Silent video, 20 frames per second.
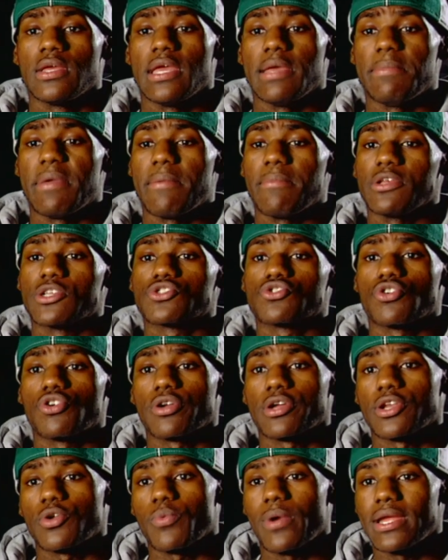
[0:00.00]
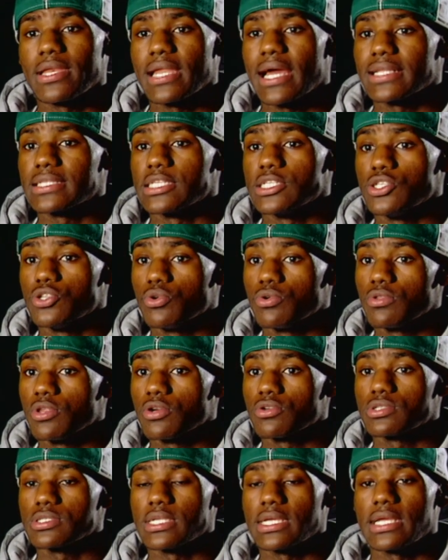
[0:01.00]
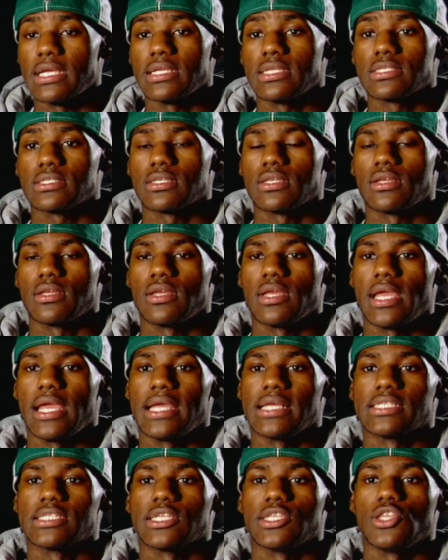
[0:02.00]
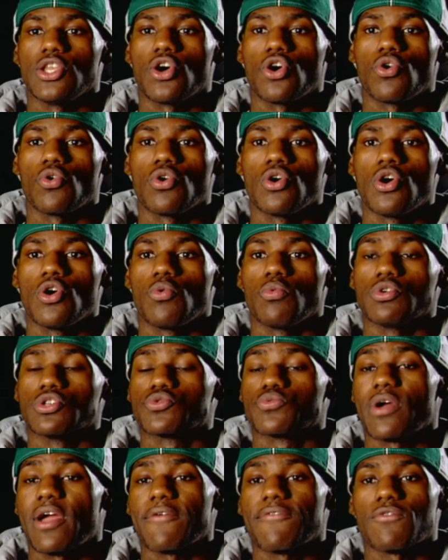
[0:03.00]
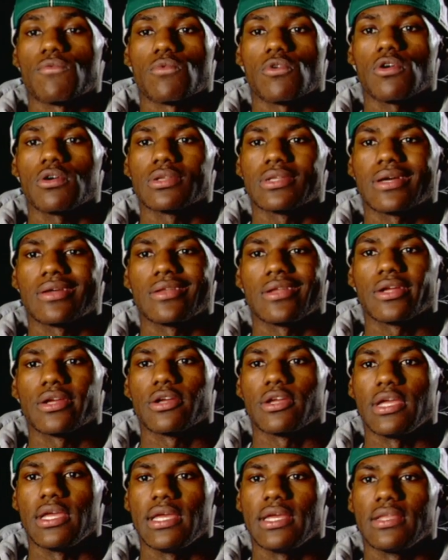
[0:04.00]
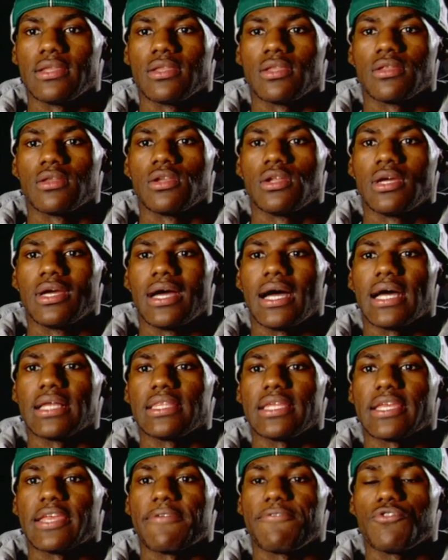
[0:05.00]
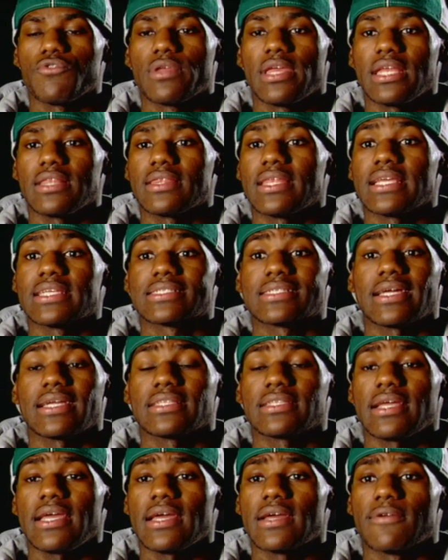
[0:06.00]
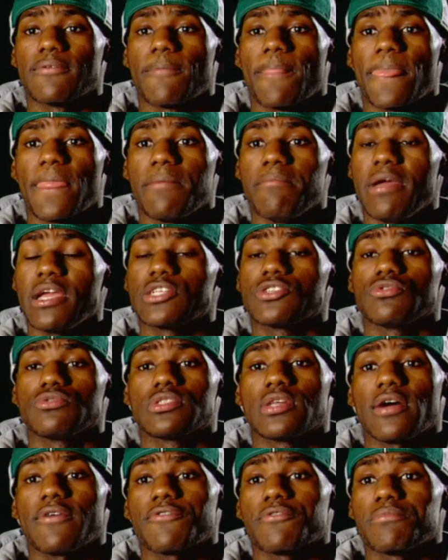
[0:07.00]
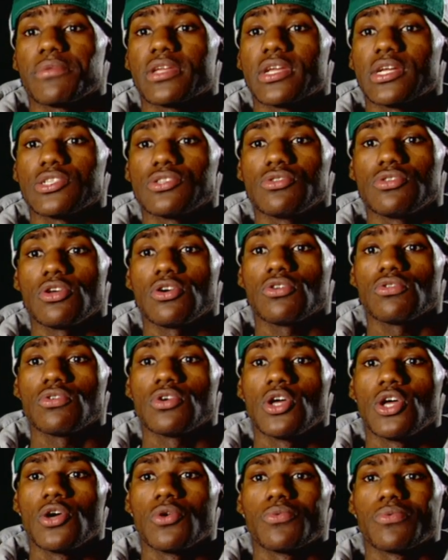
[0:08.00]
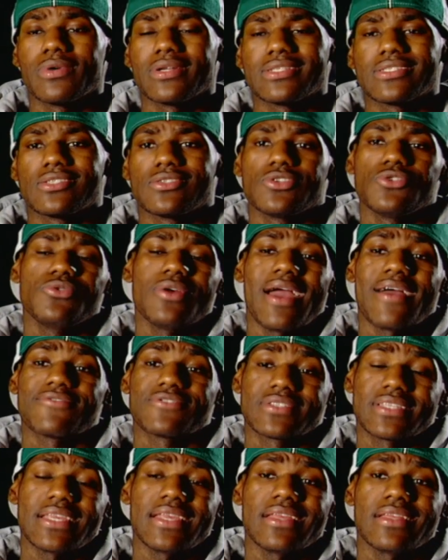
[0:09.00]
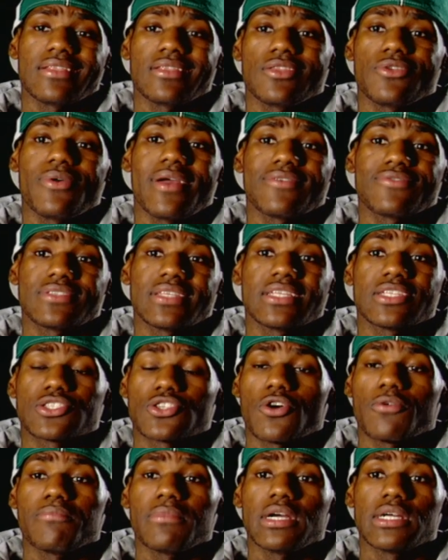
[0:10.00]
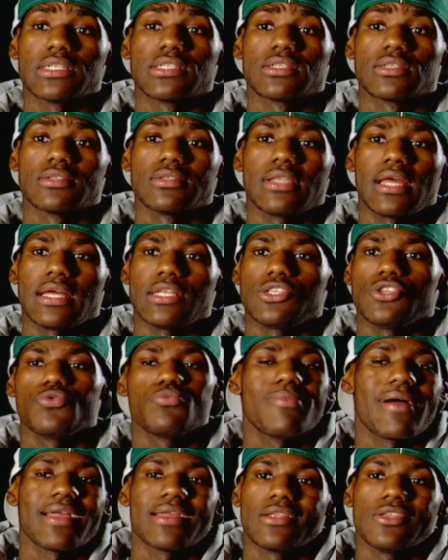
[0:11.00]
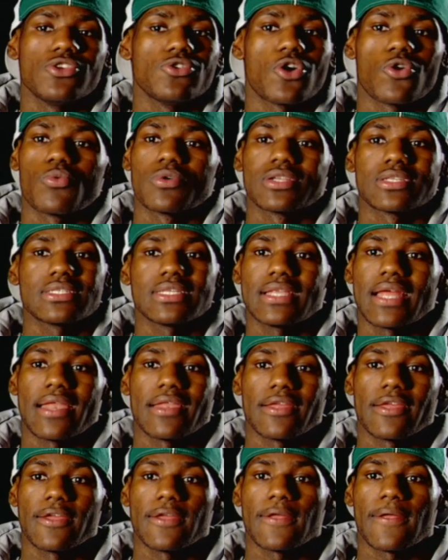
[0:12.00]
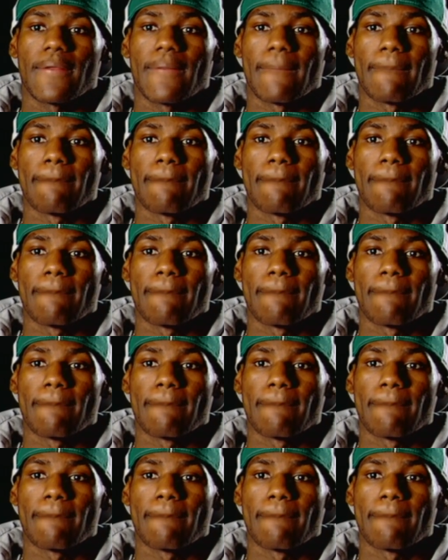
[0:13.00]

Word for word: made me stronger in a way not to do those things and to know what's right from wrong down there. And I think if you get things like that, it makes you tougher because you know what you have seen so much that you don't want to see that again.